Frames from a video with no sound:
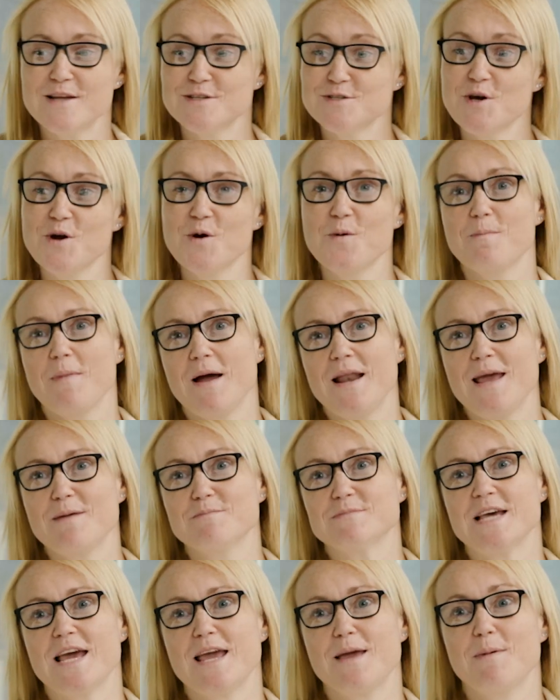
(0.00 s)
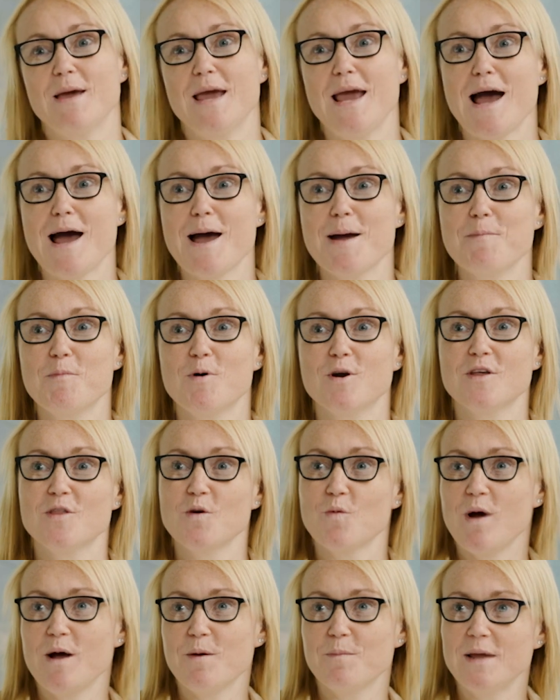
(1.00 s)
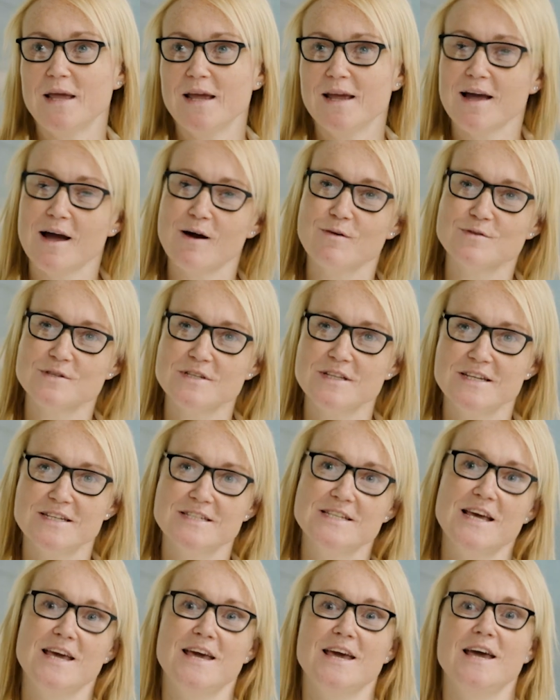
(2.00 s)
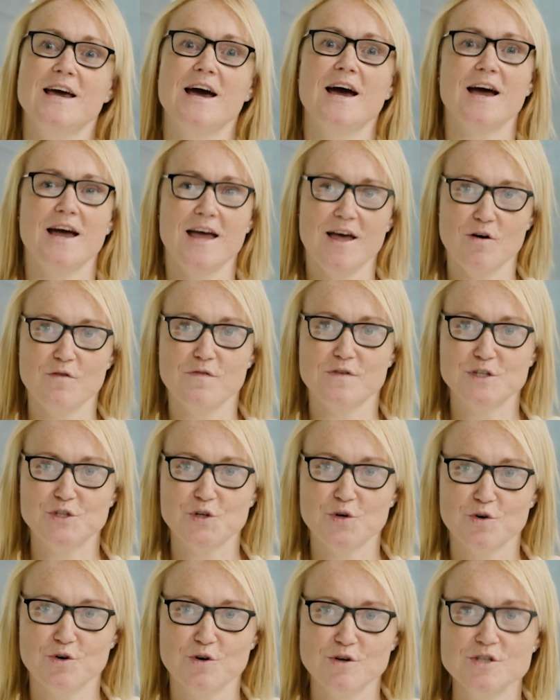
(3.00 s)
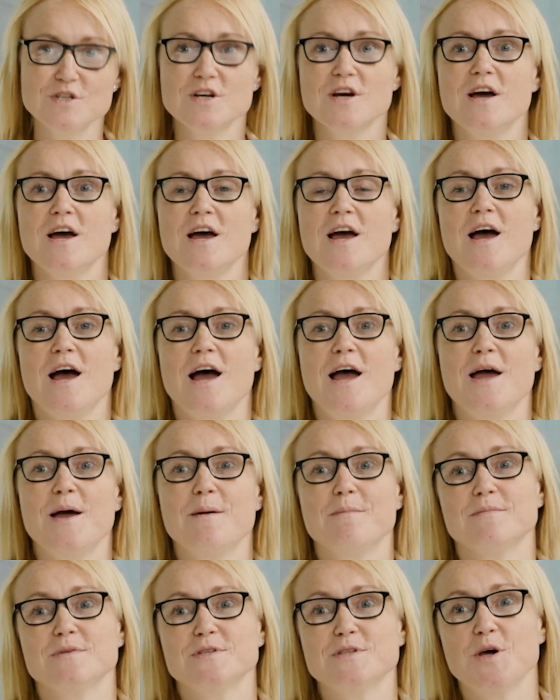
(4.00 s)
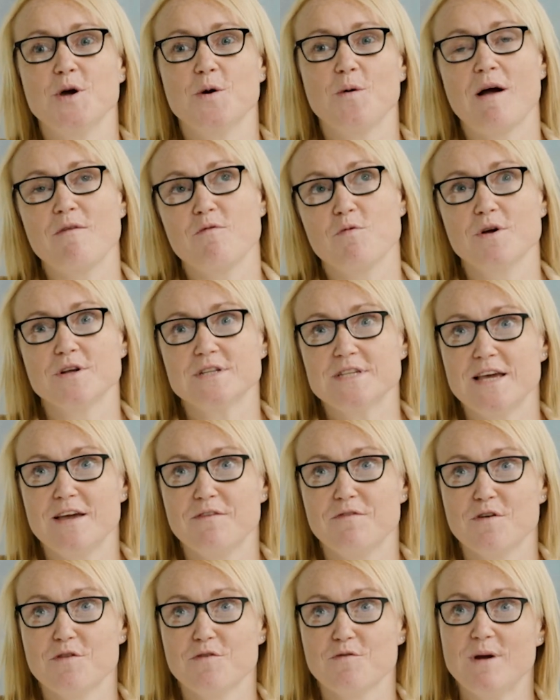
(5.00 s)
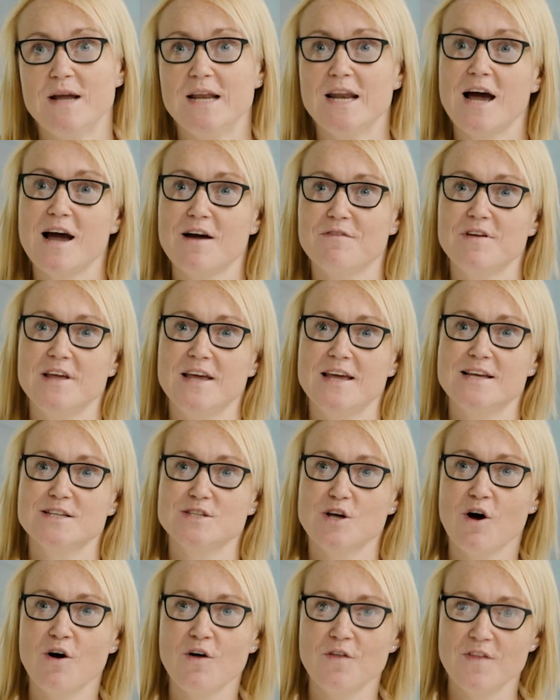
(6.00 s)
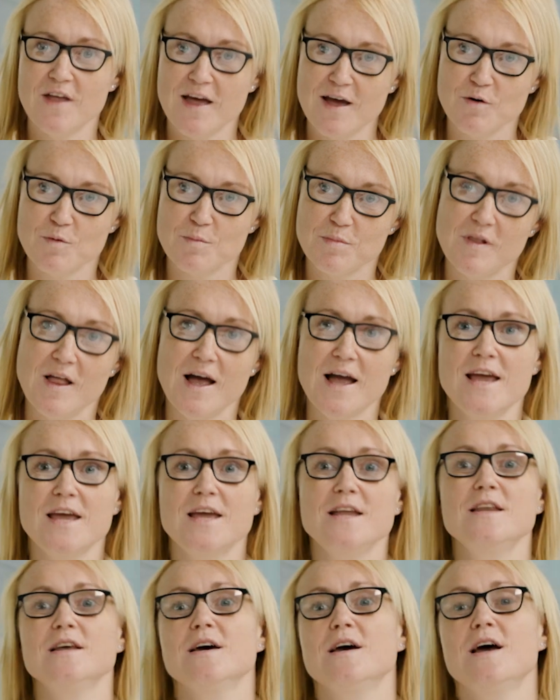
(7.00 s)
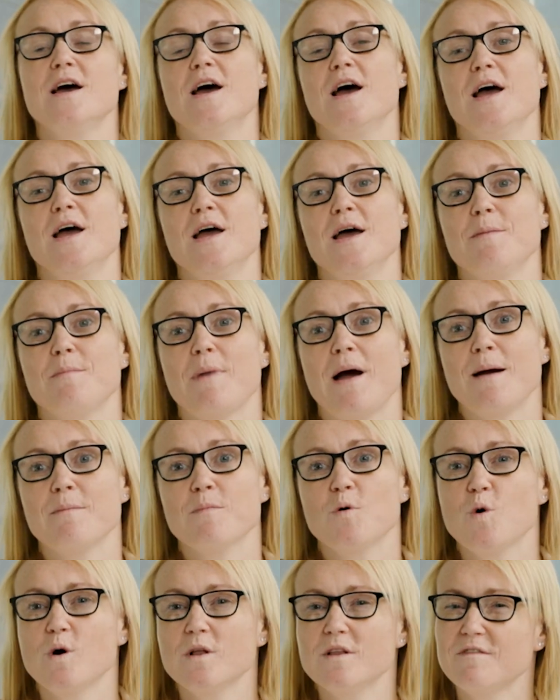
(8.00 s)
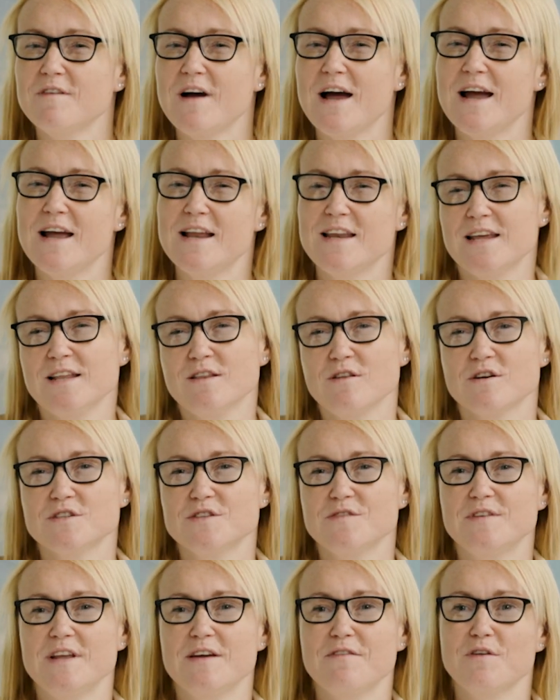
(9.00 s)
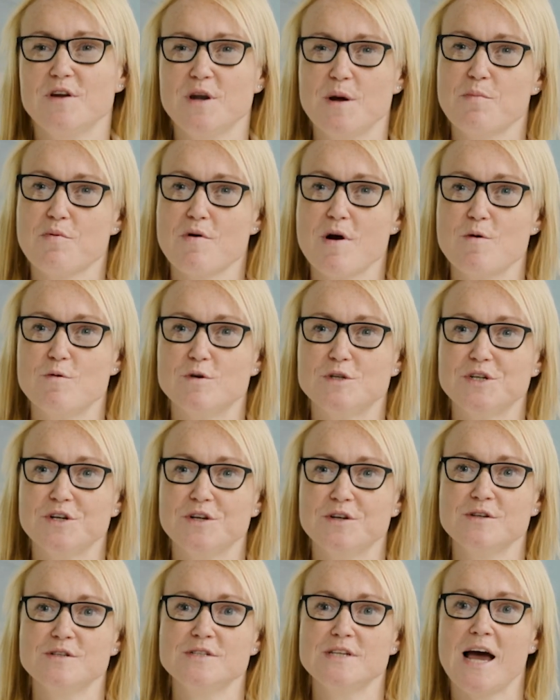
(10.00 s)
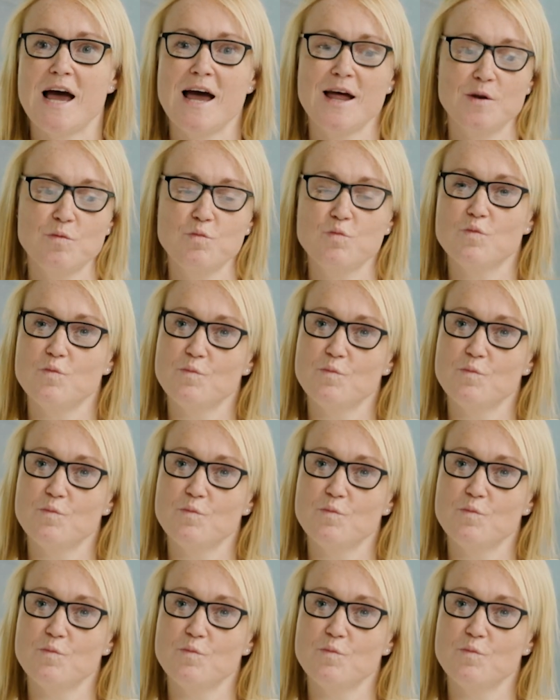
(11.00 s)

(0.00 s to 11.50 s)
so my name's Amy. I'm one of the Wellbeing counsellors here at Health Assured. So I've worked here for 3.5 years on the helpline. I'm qualified in lots of different approaches, and